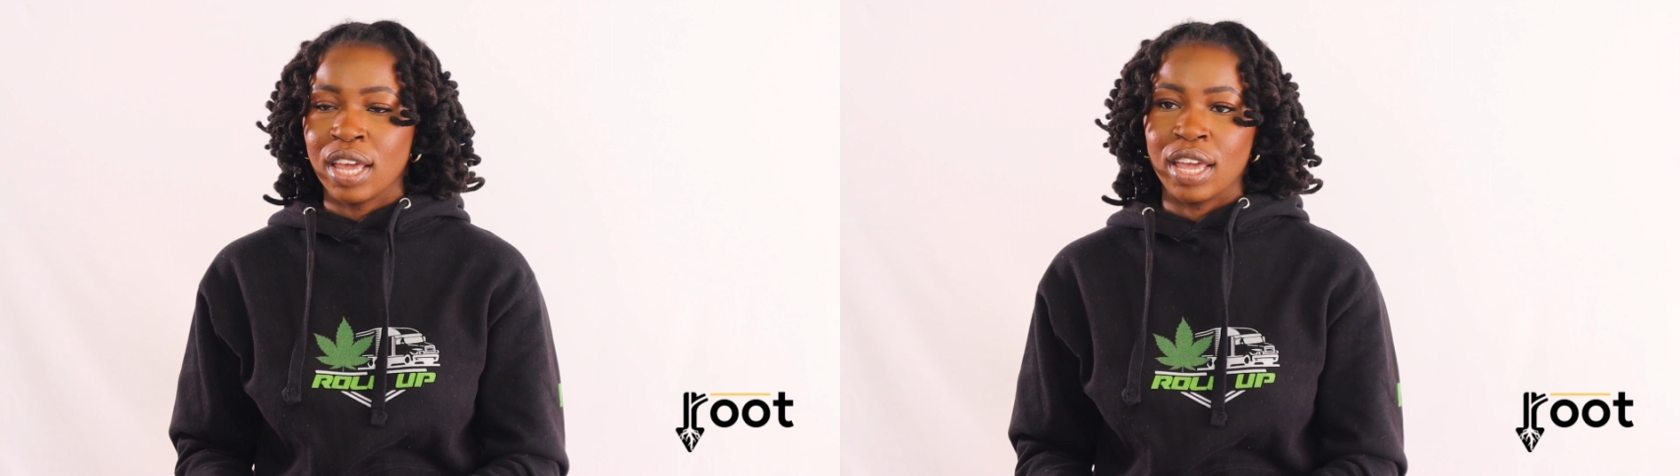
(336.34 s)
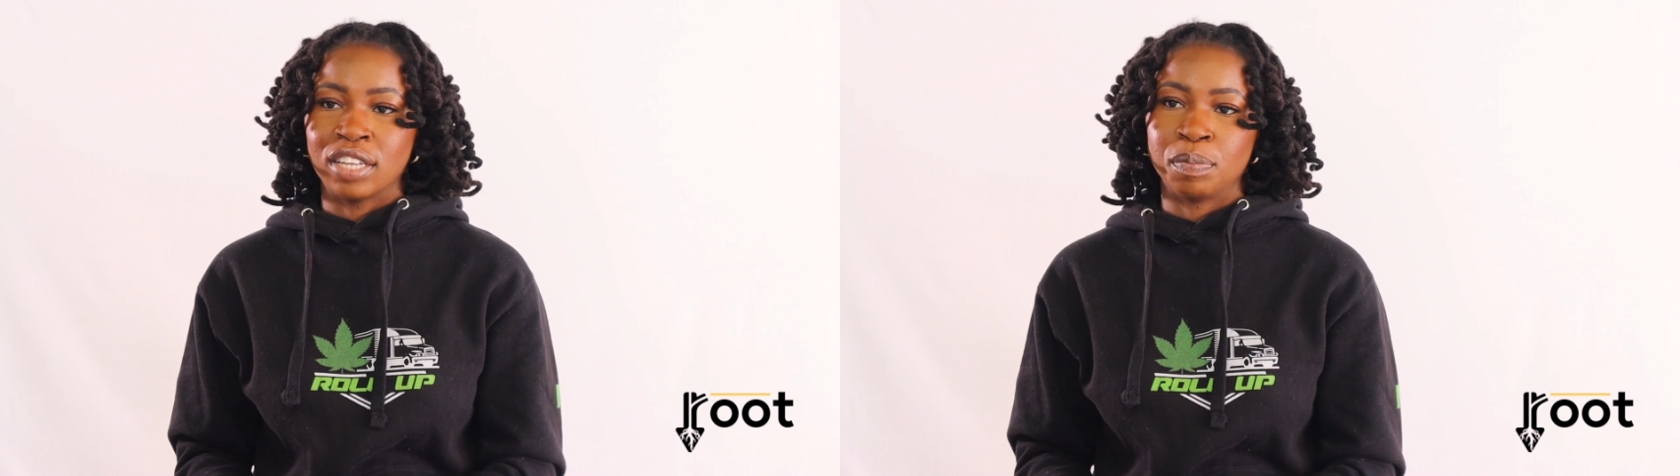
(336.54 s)

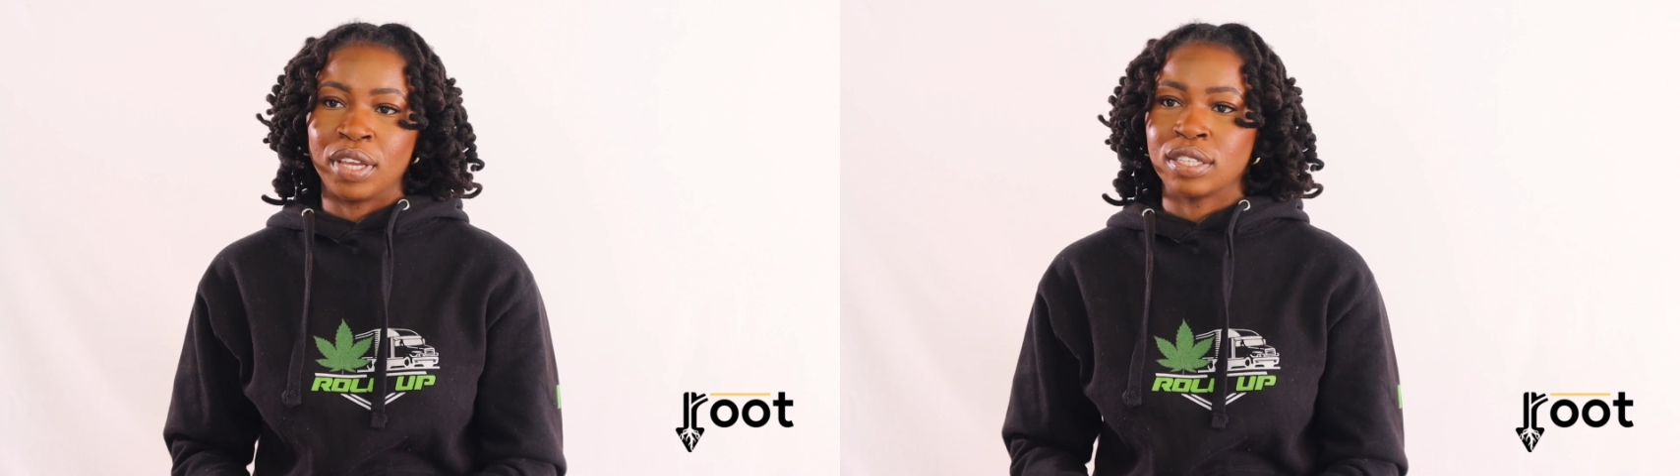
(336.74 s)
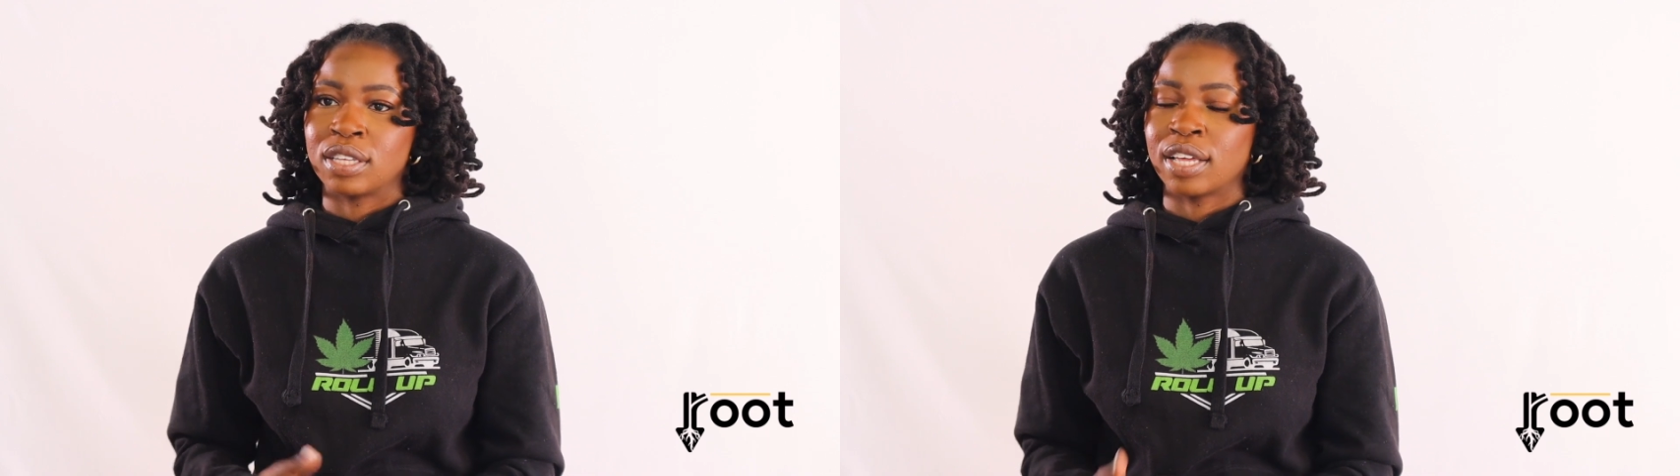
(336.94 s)
It's
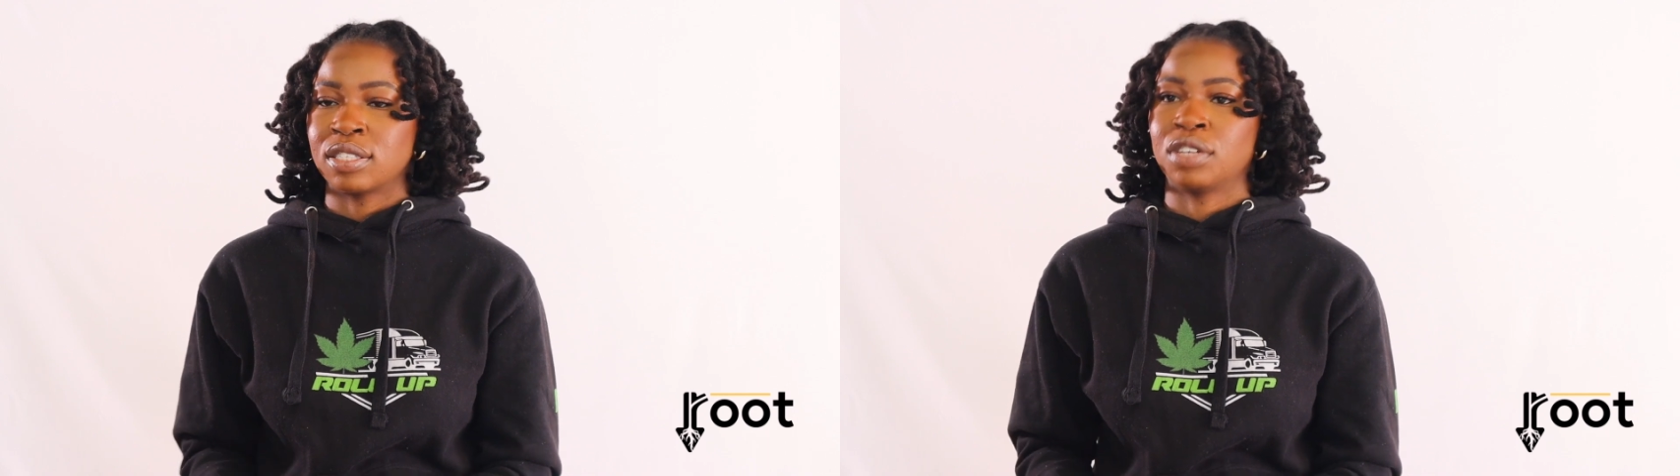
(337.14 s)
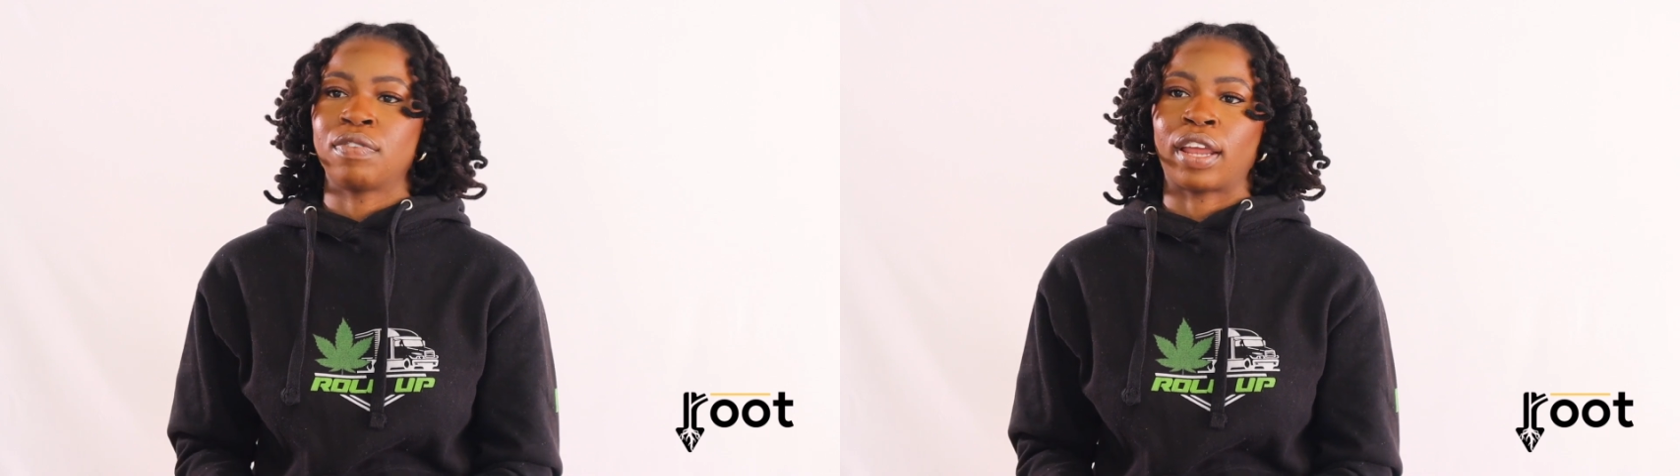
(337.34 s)
being
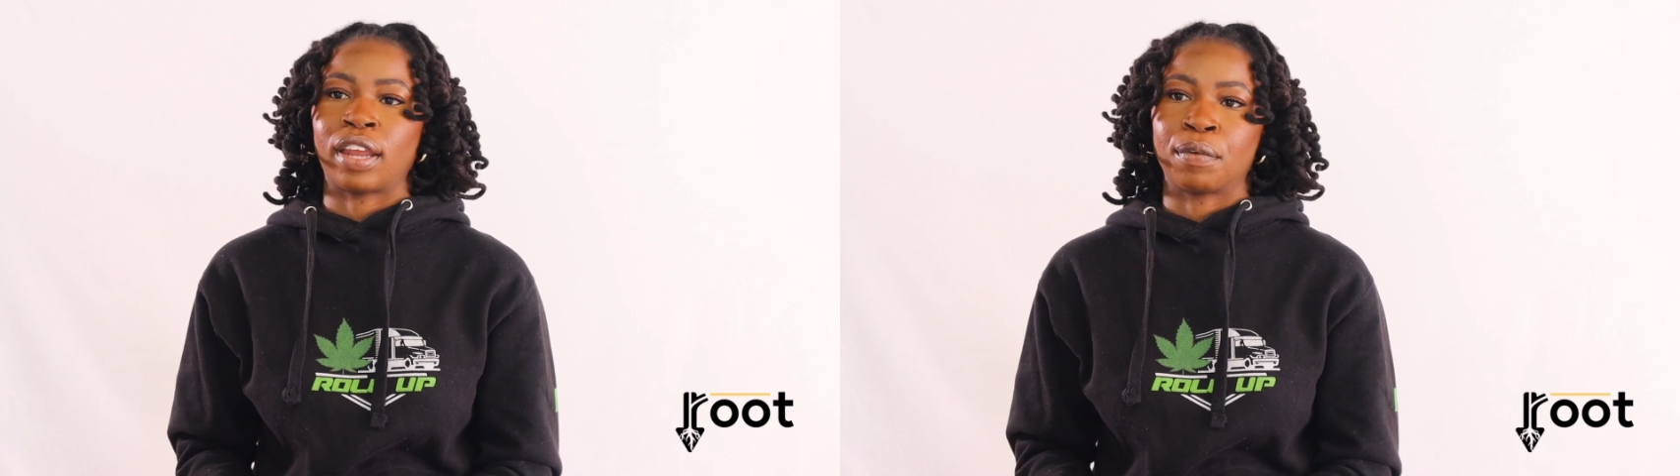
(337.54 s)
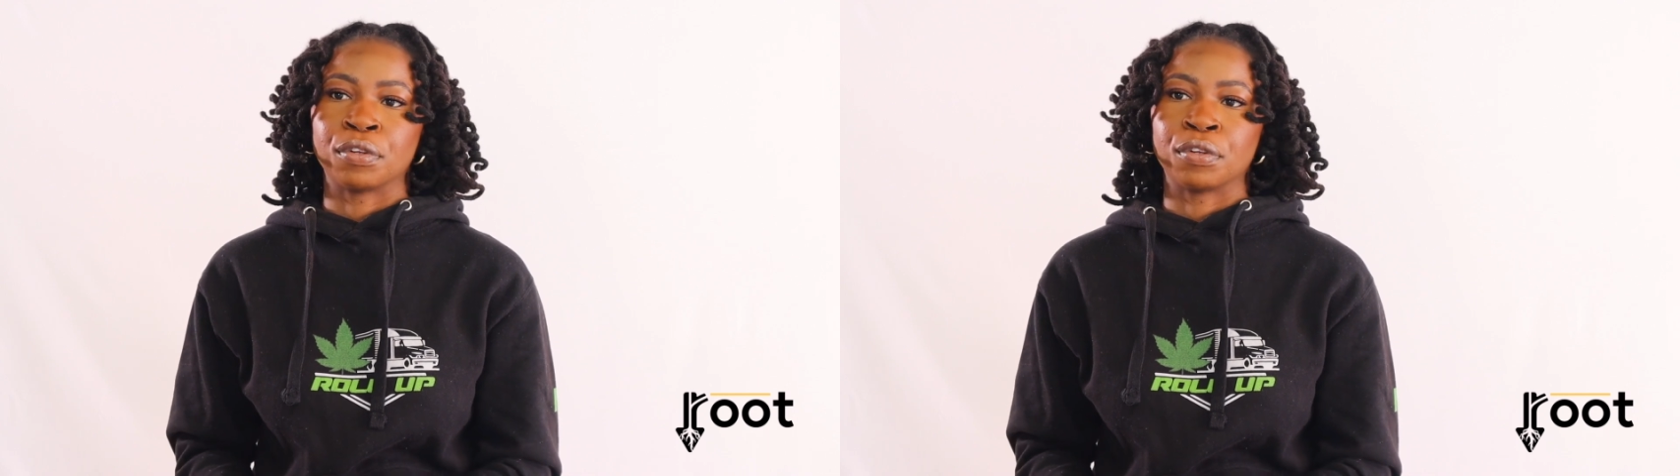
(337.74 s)
tested right now,